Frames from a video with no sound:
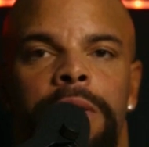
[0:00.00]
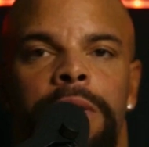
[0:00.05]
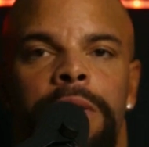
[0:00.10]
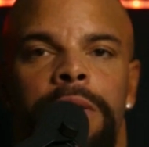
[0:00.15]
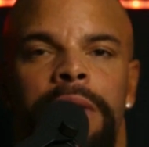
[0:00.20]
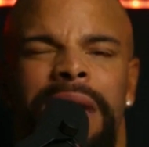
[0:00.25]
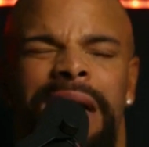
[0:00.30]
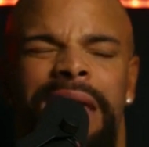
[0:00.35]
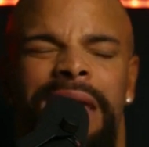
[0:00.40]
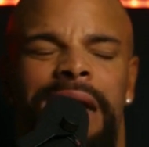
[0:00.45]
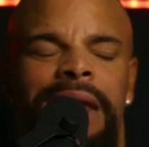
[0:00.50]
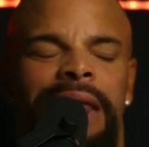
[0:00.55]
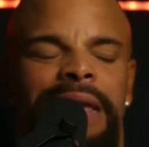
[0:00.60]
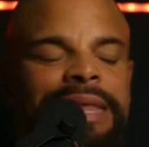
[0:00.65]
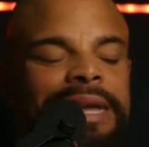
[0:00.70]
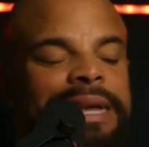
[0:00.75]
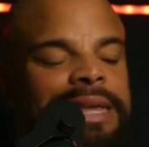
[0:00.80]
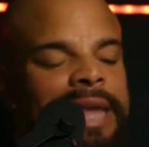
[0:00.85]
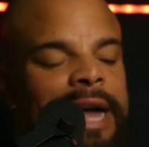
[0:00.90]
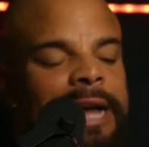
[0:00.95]
And, and I
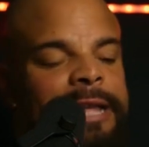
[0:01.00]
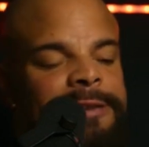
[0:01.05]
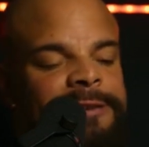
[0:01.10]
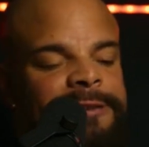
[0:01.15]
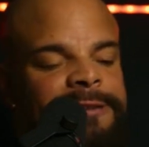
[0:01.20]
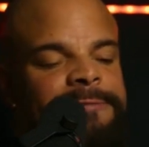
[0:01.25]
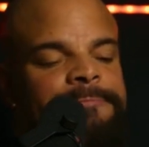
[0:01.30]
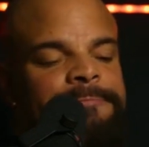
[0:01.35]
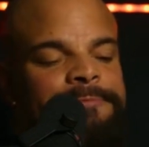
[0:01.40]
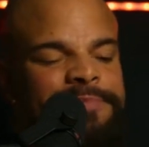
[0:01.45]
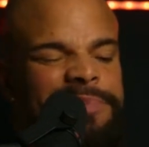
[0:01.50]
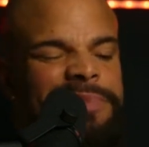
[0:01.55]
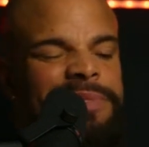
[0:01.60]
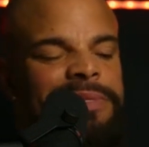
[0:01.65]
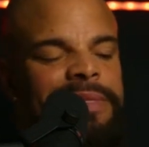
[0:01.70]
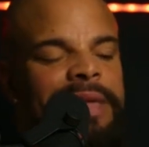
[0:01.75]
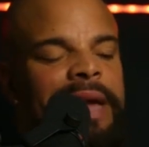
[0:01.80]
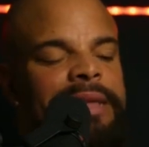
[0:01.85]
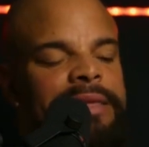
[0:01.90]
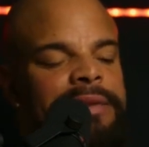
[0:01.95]
think that's
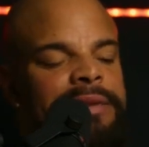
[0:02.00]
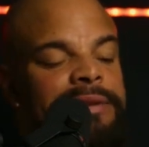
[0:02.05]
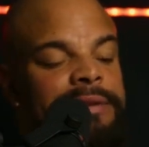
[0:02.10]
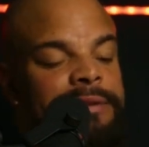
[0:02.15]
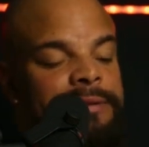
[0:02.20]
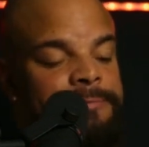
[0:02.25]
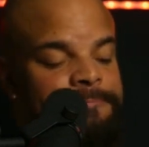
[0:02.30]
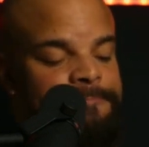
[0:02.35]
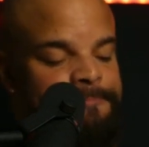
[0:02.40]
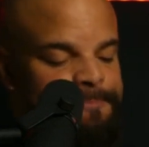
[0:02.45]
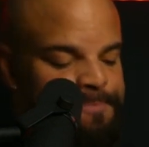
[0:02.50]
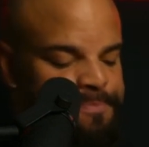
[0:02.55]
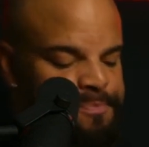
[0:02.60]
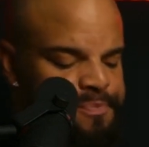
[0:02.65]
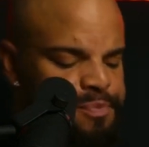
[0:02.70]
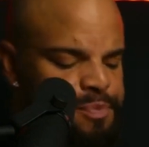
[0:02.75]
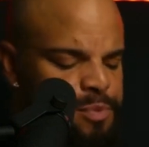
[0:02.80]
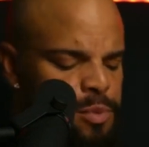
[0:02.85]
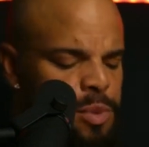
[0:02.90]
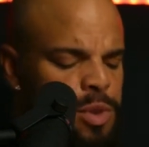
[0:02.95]
that's
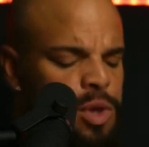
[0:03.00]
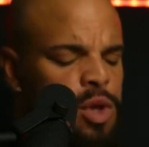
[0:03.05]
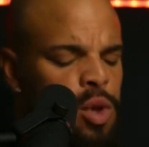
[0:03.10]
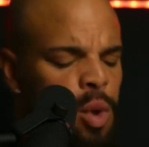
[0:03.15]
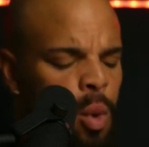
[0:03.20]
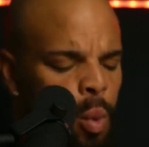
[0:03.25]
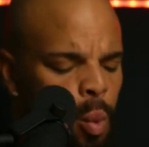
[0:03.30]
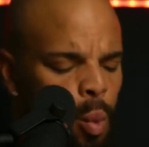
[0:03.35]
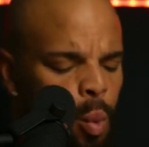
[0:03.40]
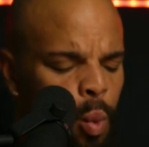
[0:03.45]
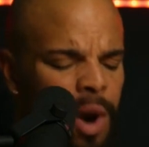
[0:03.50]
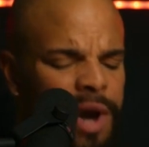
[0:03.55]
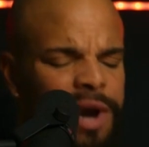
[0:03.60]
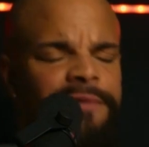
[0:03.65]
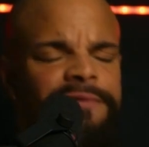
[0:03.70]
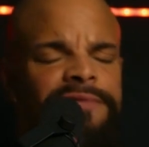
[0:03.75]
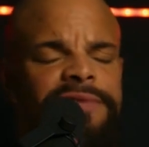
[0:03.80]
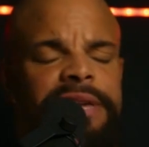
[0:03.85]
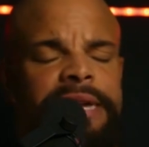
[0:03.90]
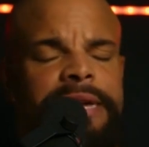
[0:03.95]
one
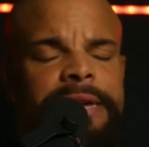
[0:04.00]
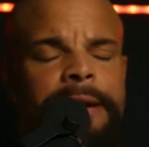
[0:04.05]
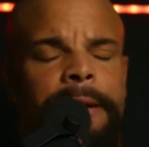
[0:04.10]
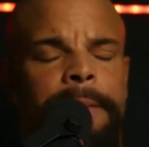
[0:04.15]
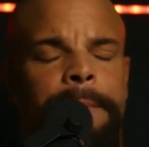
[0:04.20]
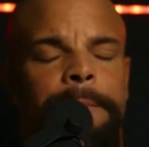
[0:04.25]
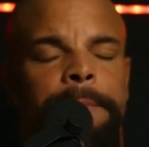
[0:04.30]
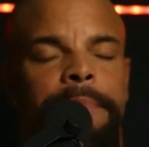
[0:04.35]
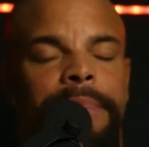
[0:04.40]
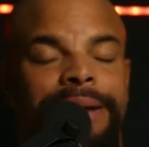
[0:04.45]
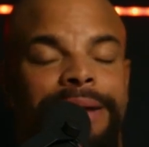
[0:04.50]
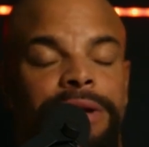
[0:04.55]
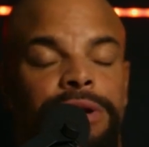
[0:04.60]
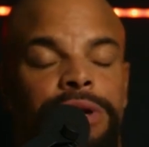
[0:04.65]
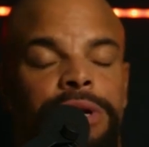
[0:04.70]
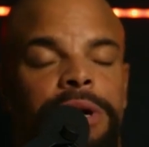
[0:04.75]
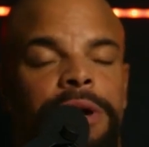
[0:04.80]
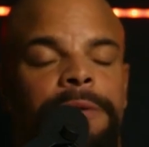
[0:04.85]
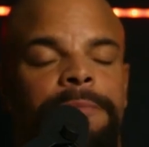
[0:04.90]
of the major